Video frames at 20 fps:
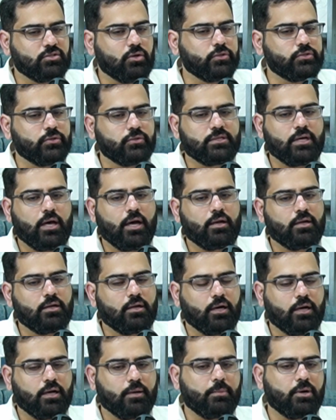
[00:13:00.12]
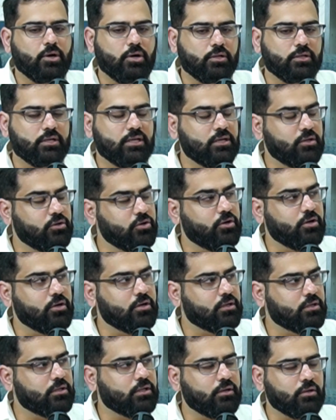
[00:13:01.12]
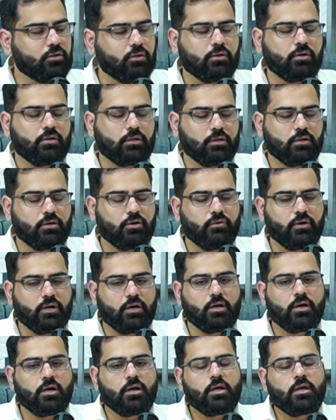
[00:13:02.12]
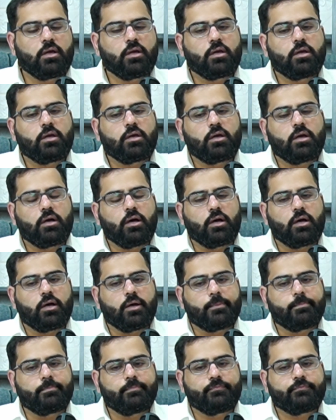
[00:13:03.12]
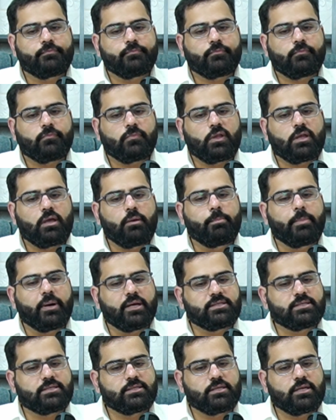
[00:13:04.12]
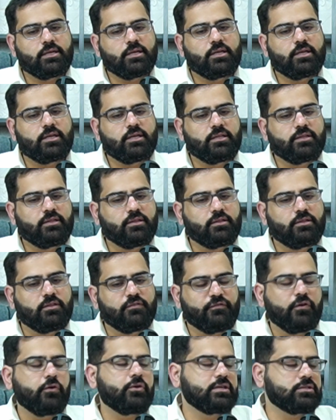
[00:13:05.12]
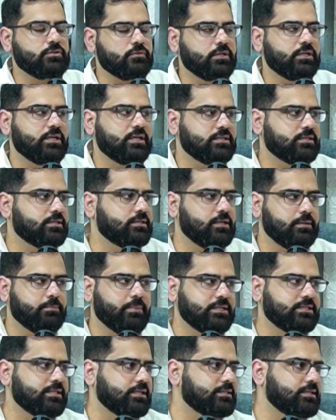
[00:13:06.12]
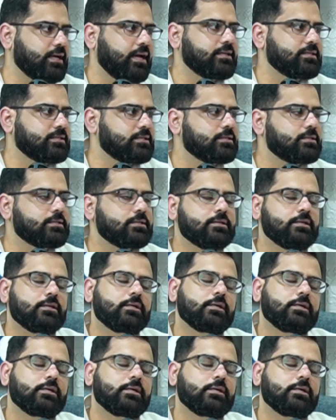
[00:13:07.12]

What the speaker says: also taught early in your clinical career. But the focus really is in basic sciences.